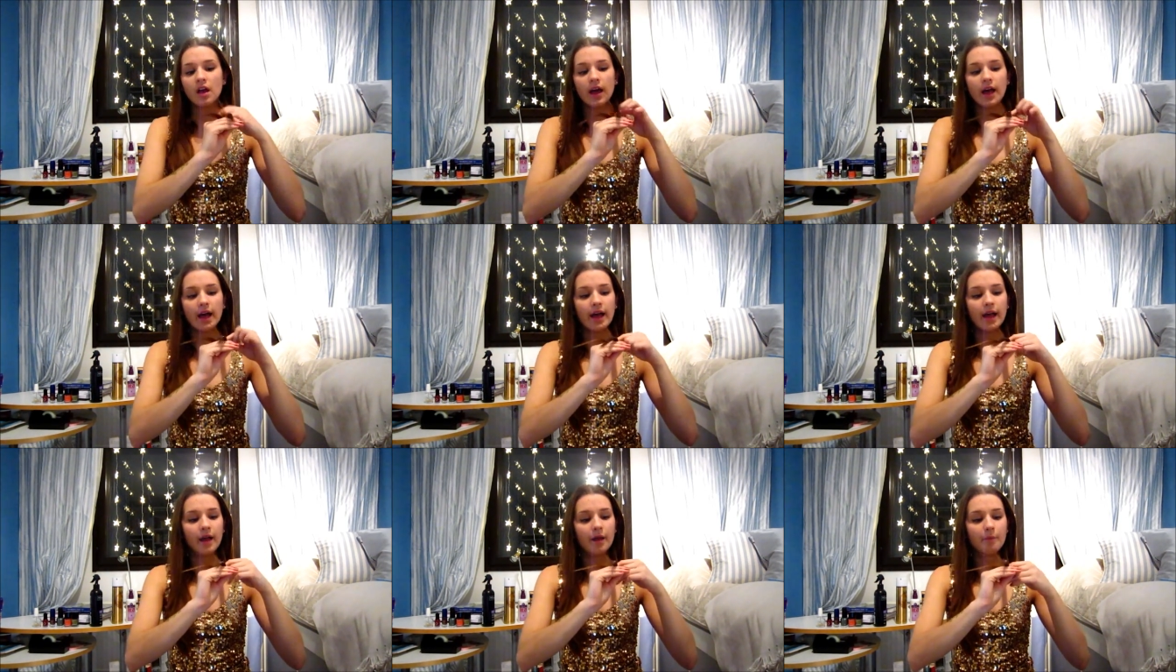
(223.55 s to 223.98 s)

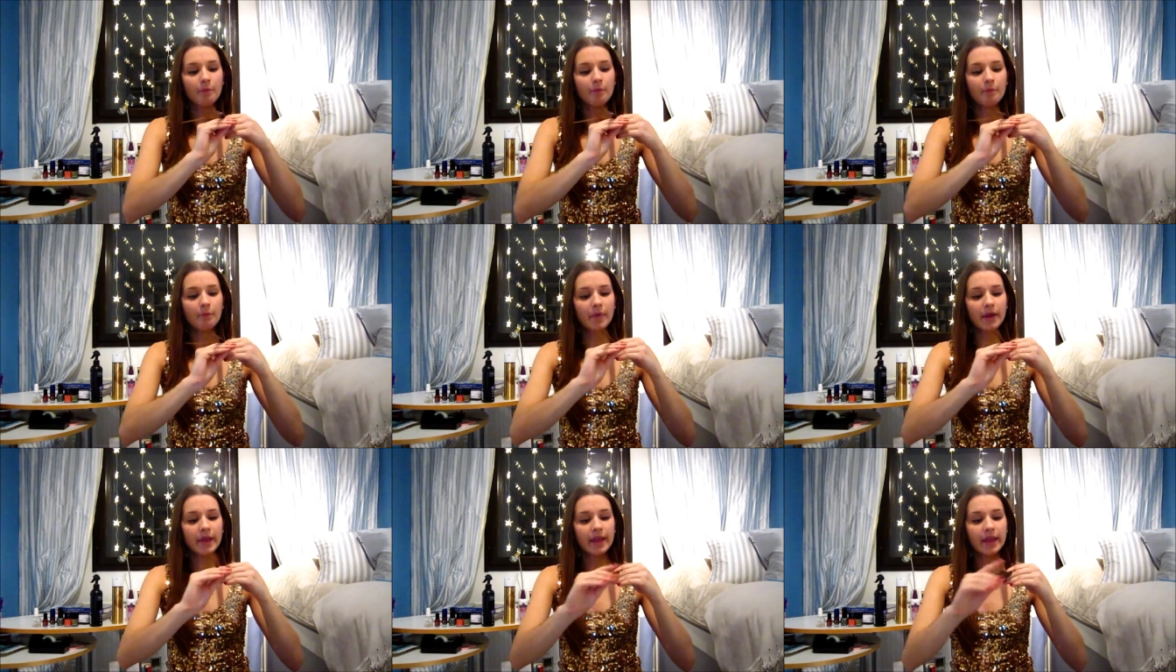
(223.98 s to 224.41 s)

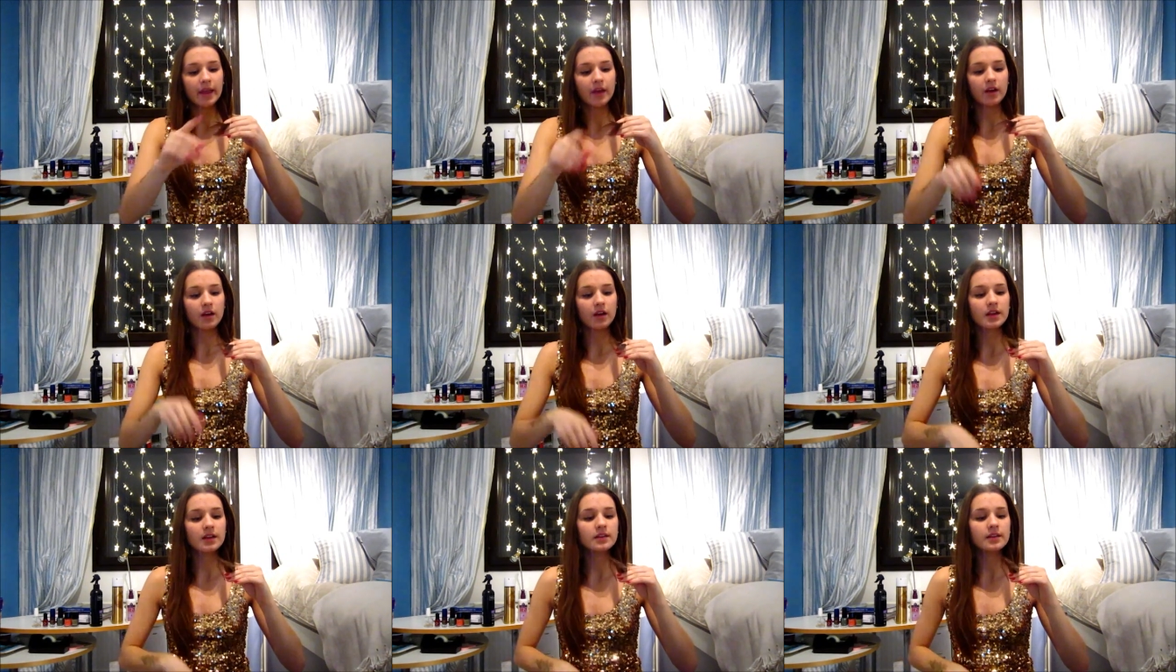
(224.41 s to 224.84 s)
My
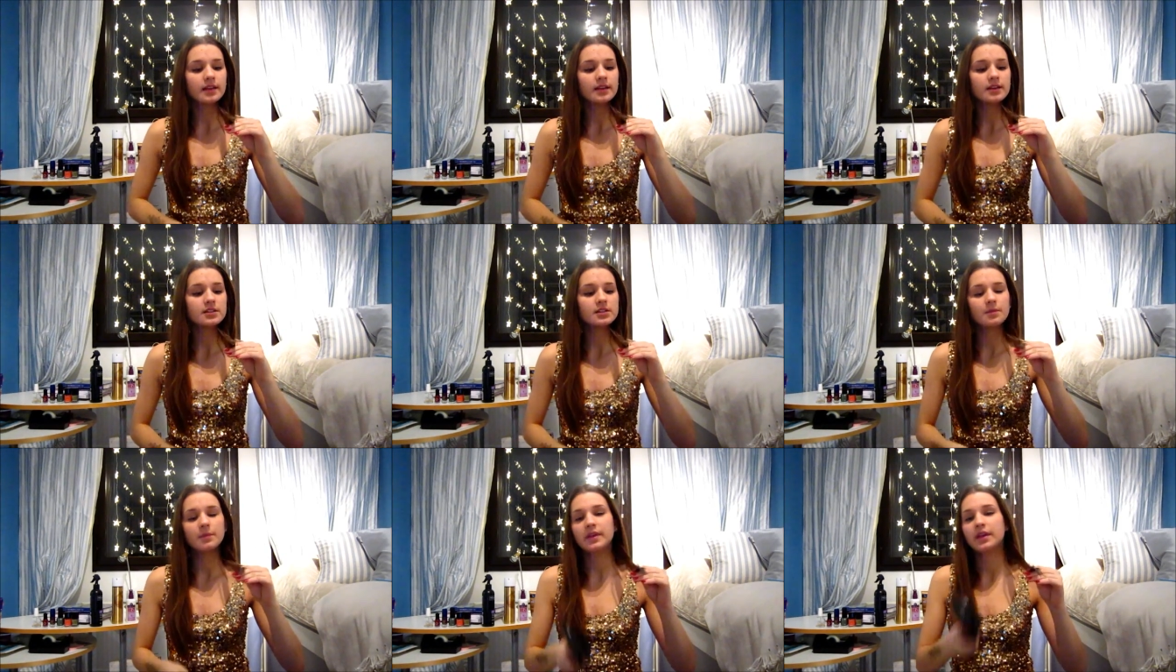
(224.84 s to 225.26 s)
hair
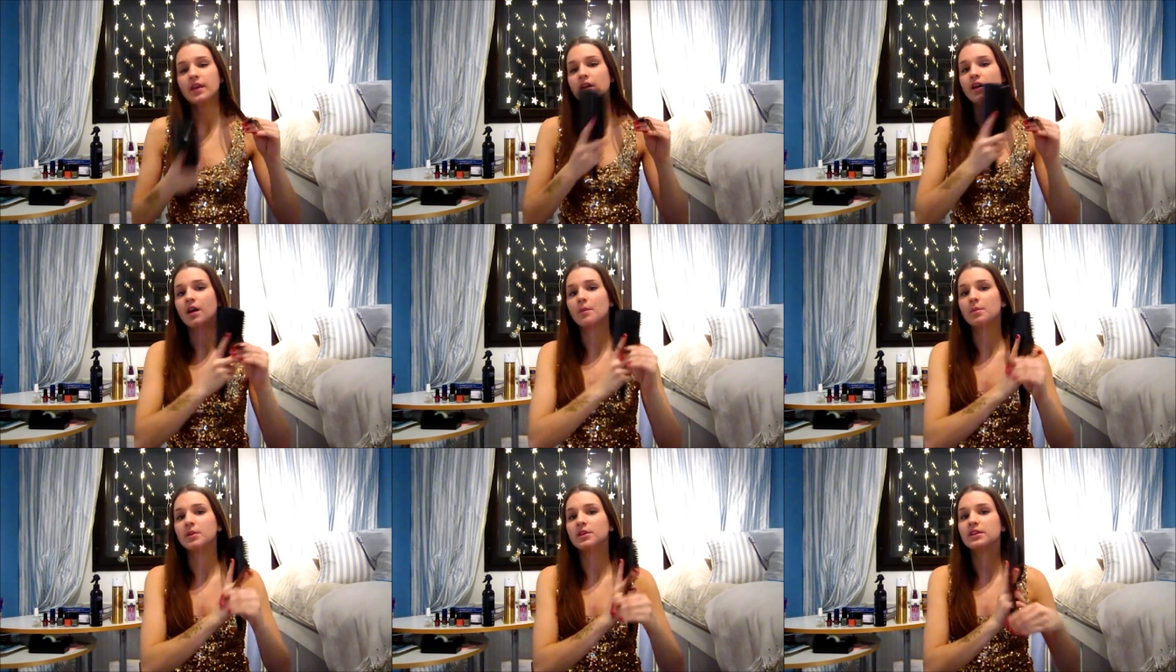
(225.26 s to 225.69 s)
tends to be a
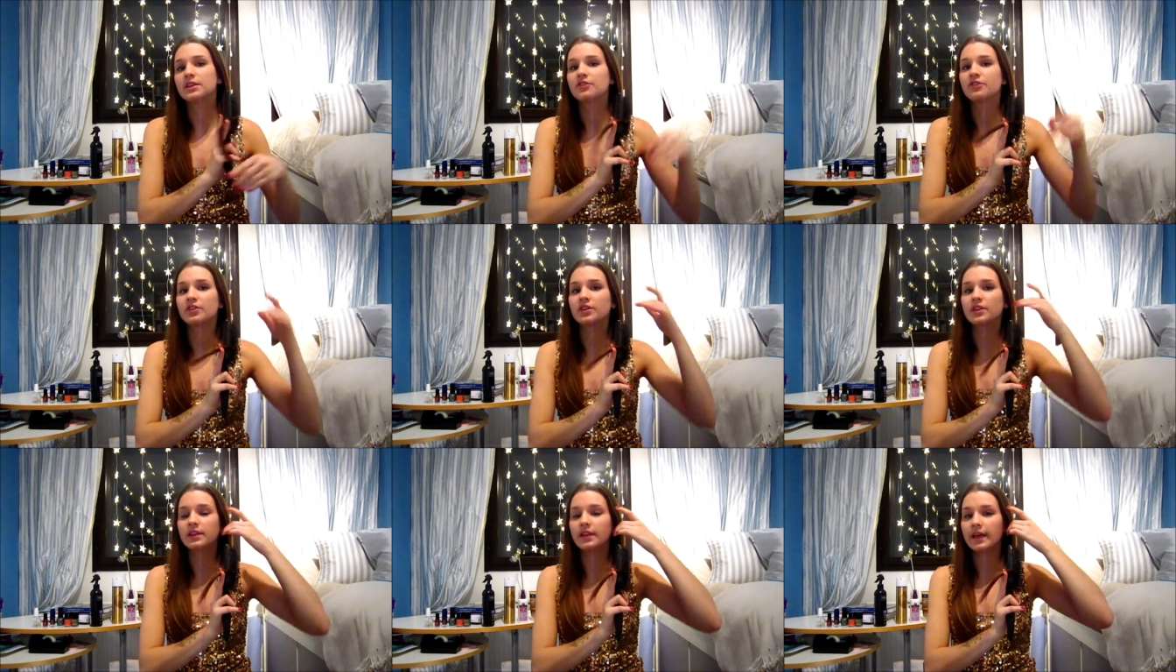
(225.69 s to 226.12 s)
couple
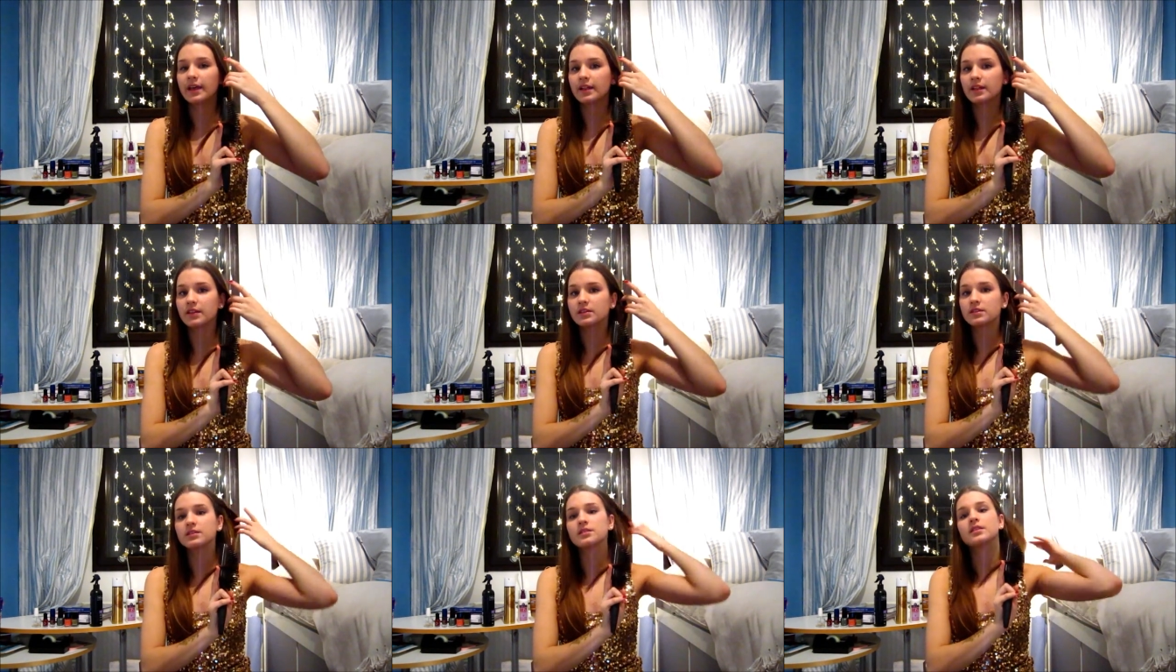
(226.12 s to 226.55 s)
different
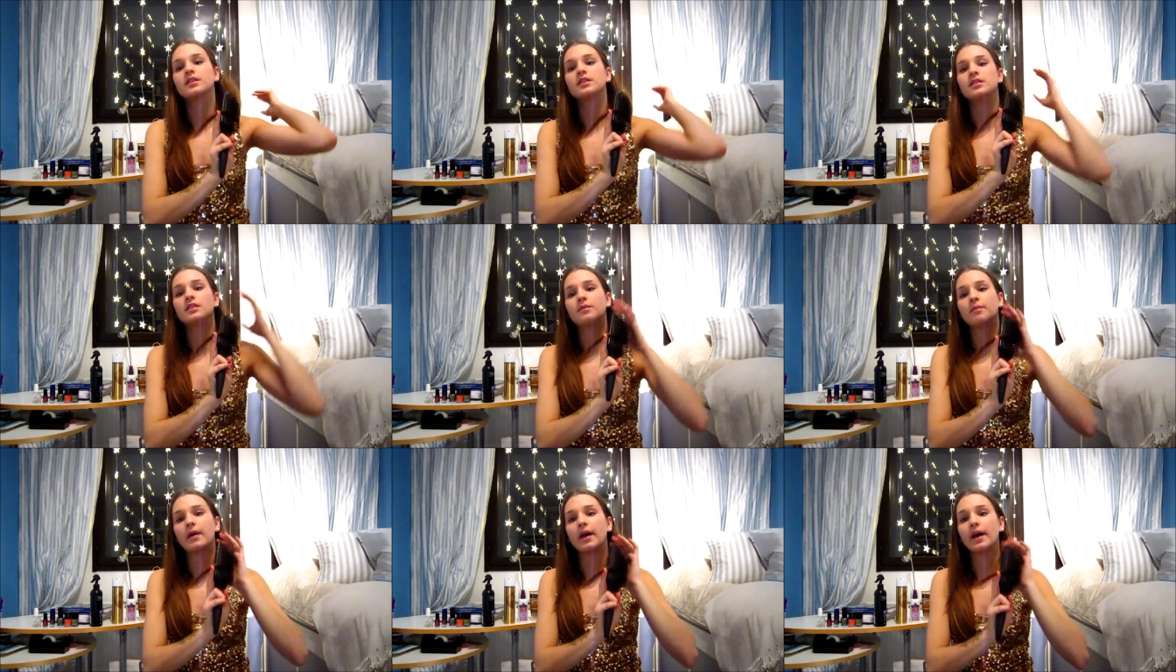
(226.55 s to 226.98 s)
lengths
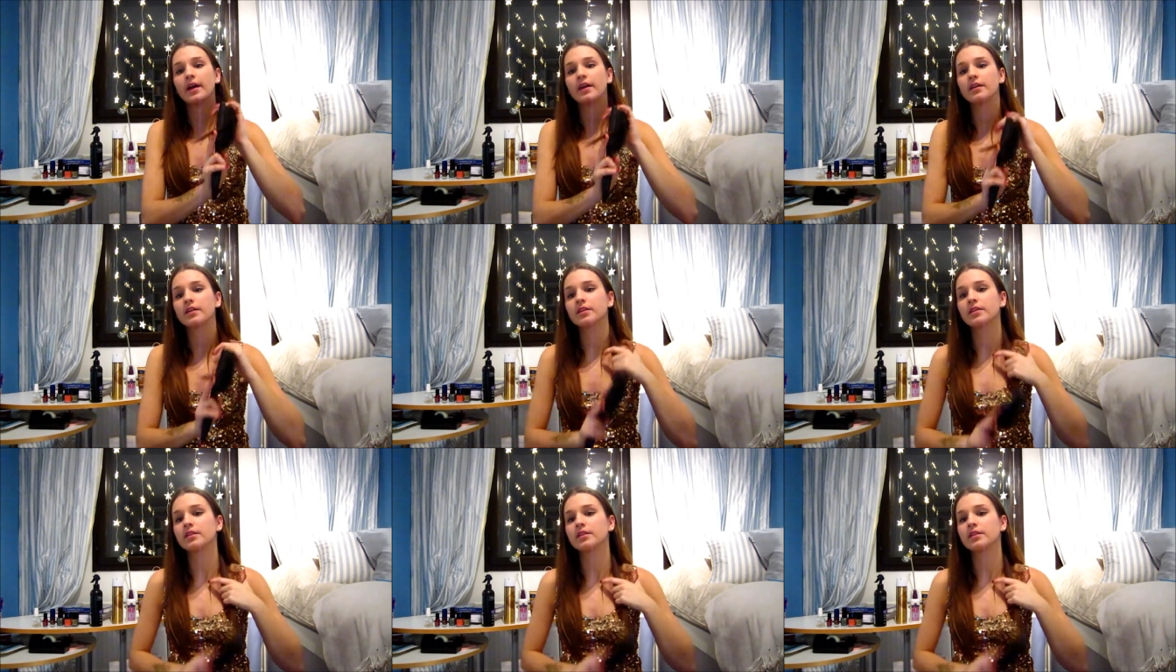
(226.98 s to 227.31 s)
in the back,